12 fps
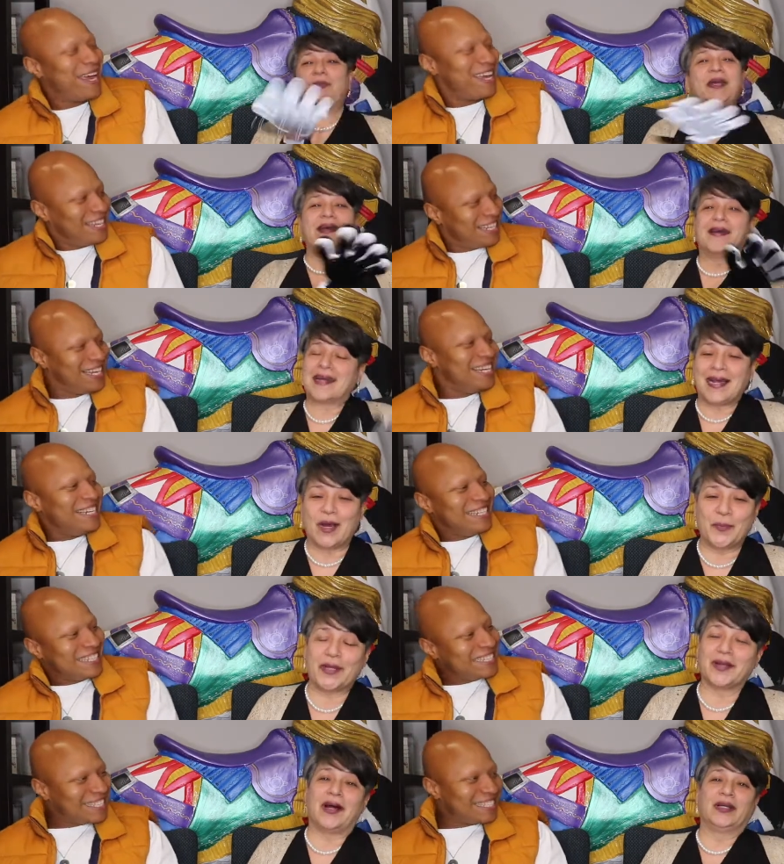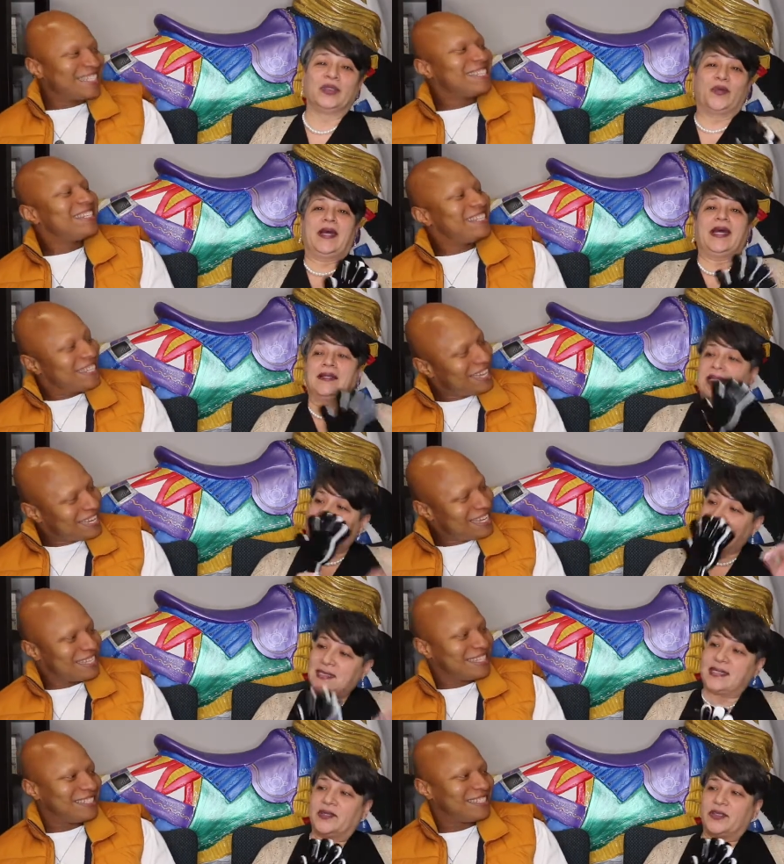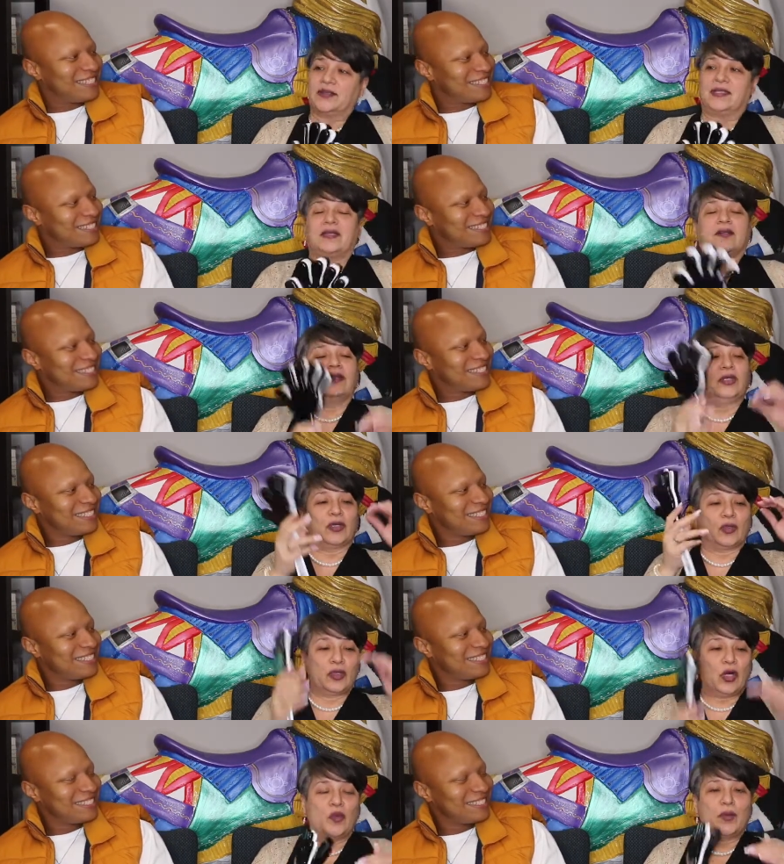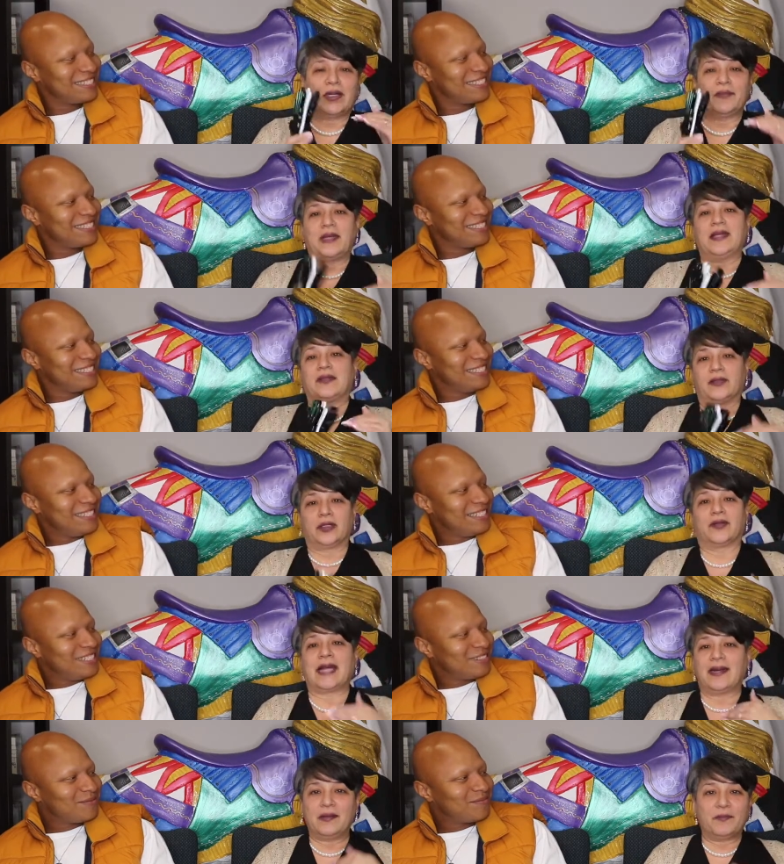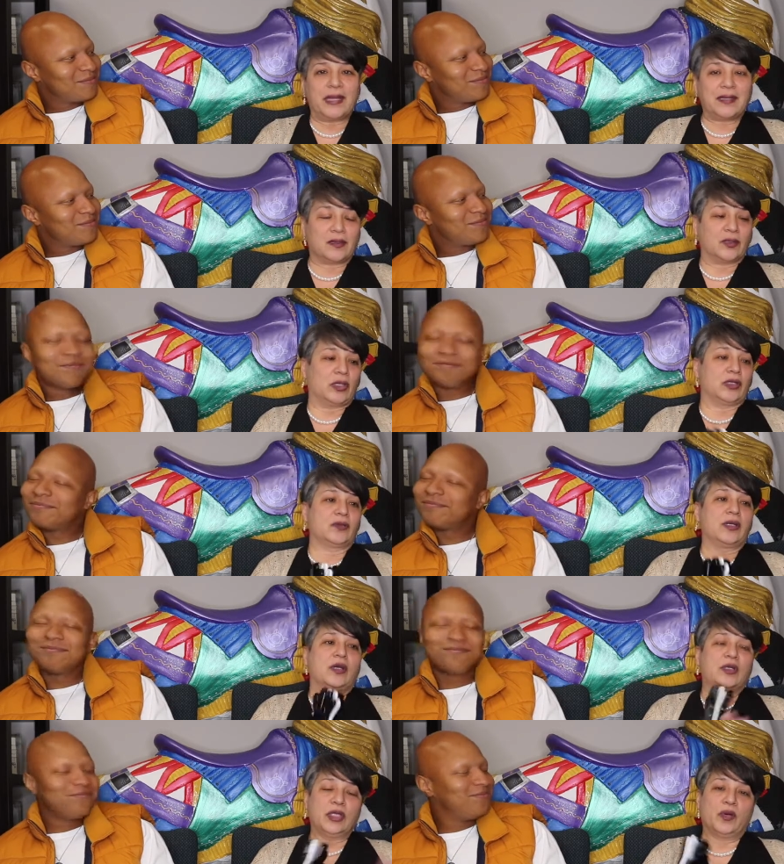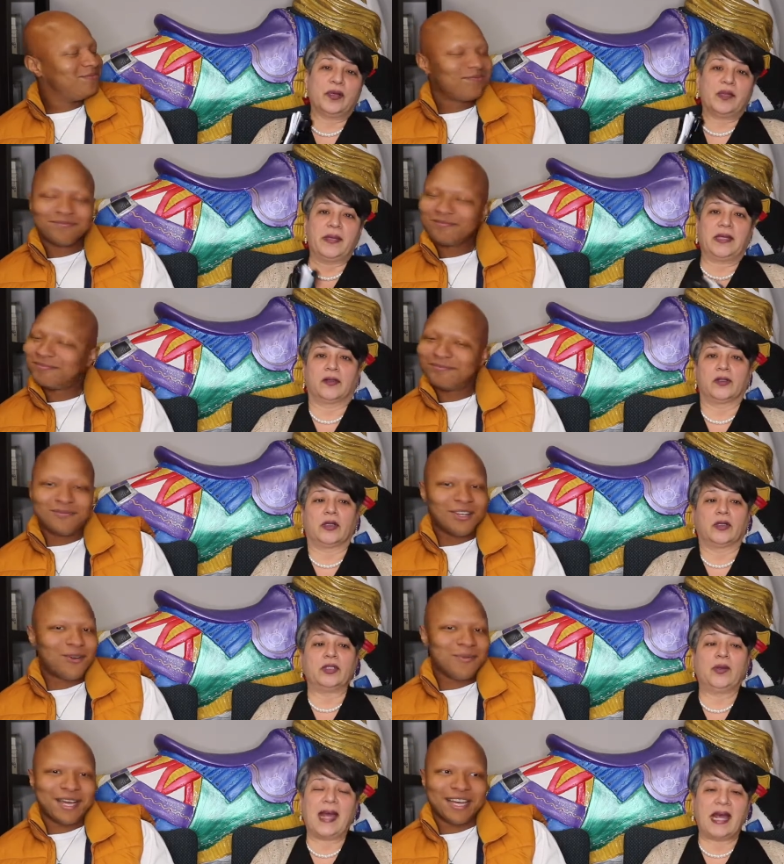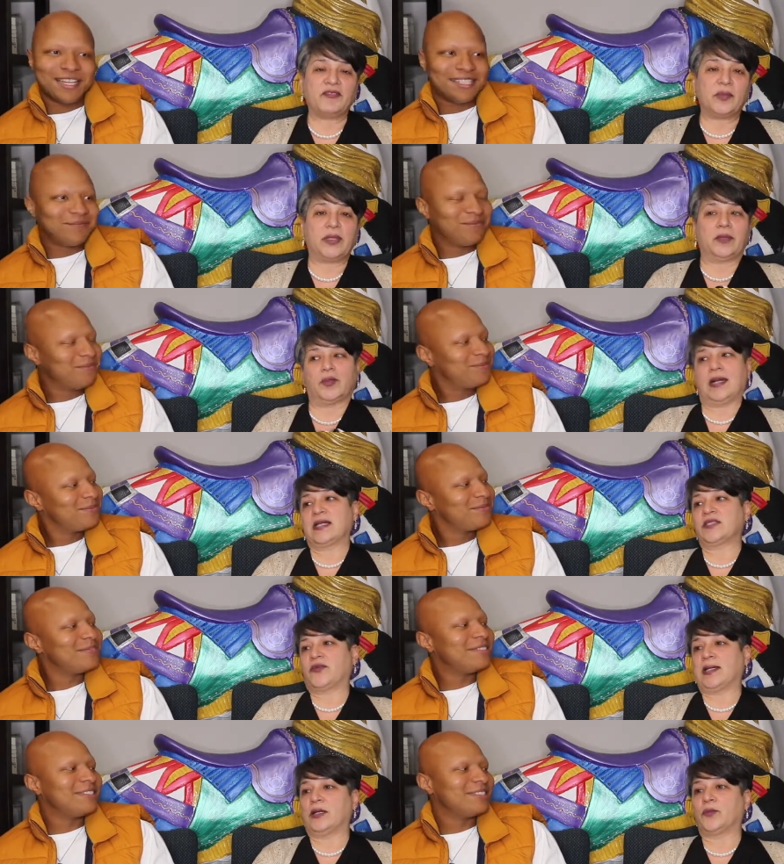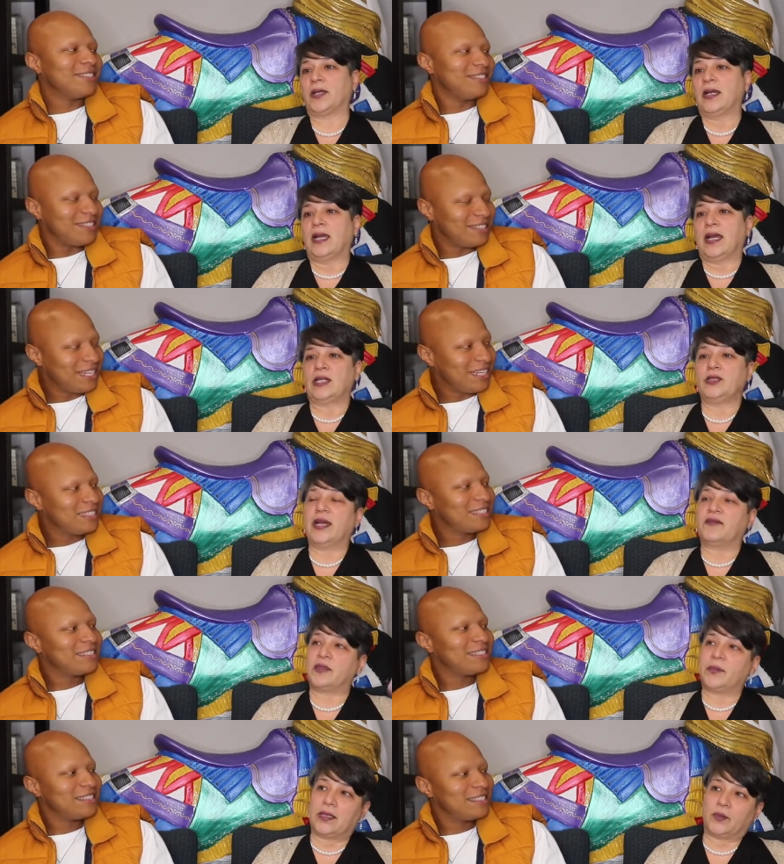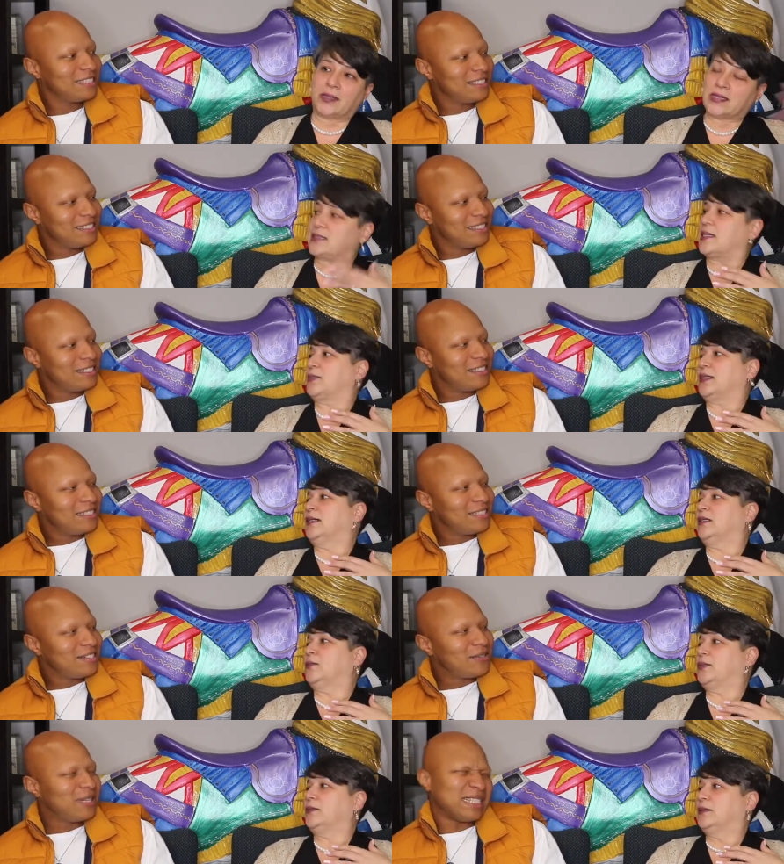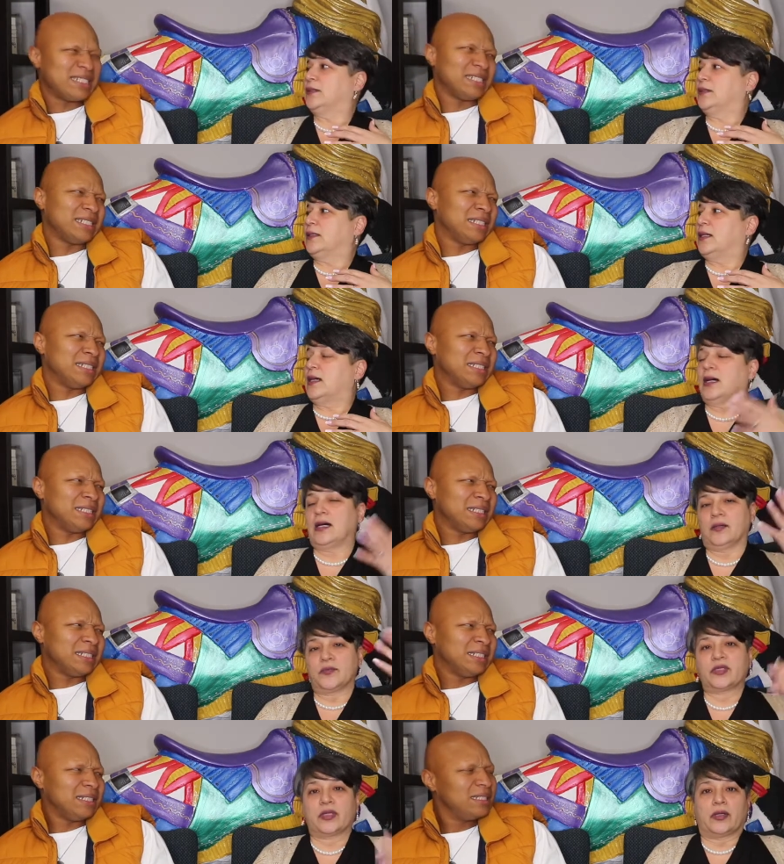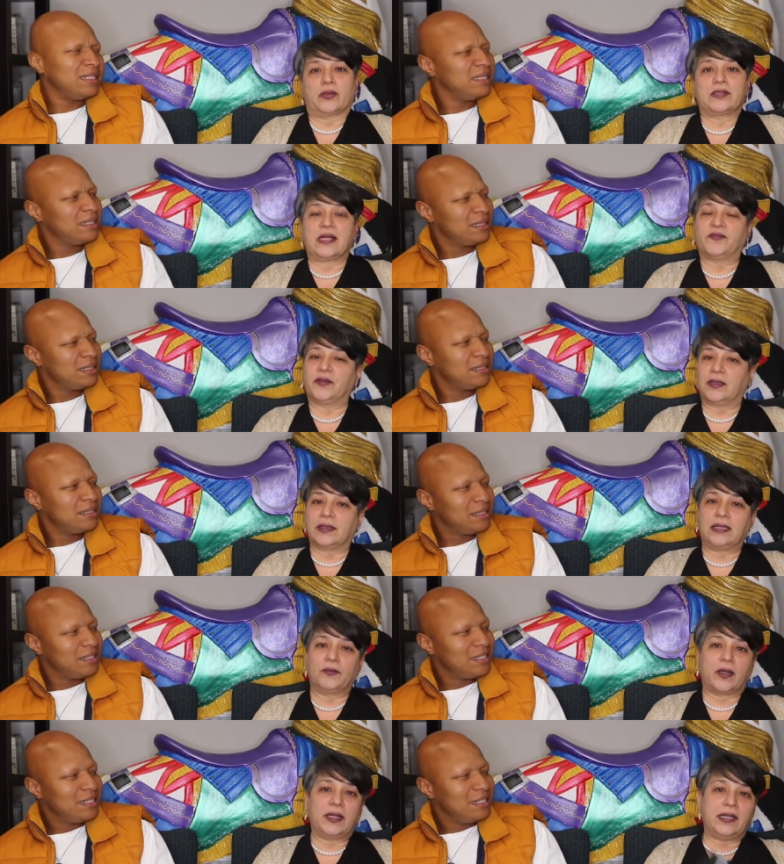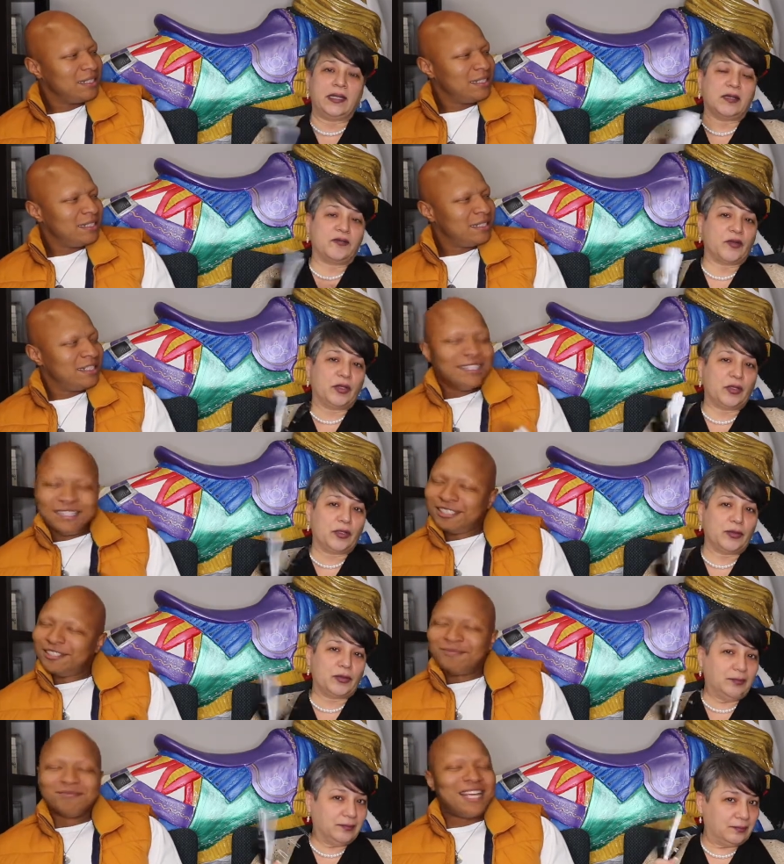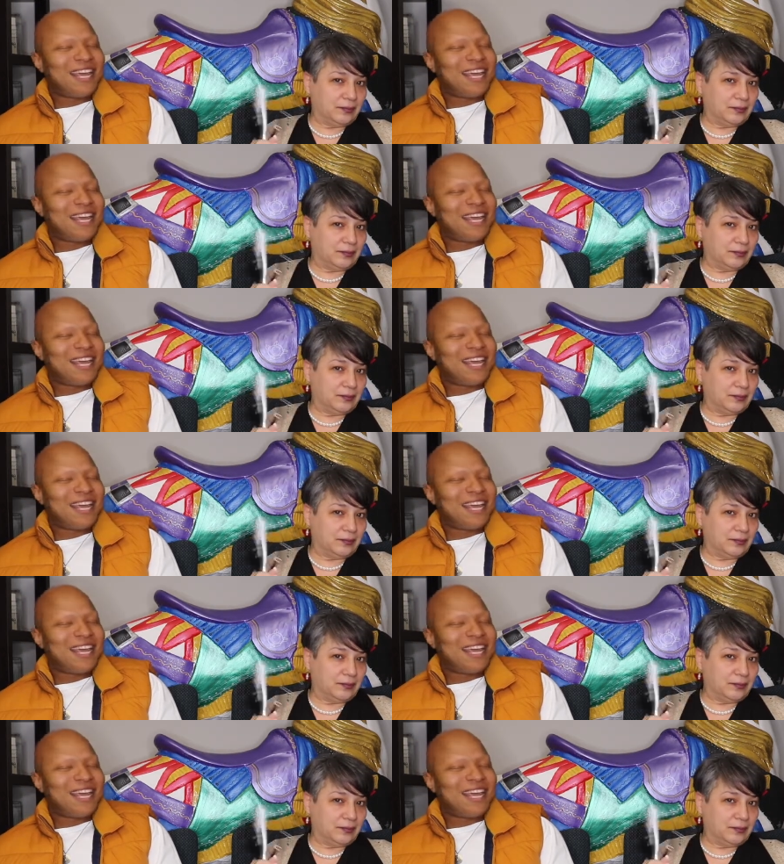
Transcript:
Speaker 1: We'll be here to help you along the way. I think that's the other thing. You know, no one can make it alone. I didn't make it alone. Mm-hmm. No one can make it alone. you have to be able to ask for help, and you have to be able to accept the help. Oh, that's good. Um, so definitely, we're here for you.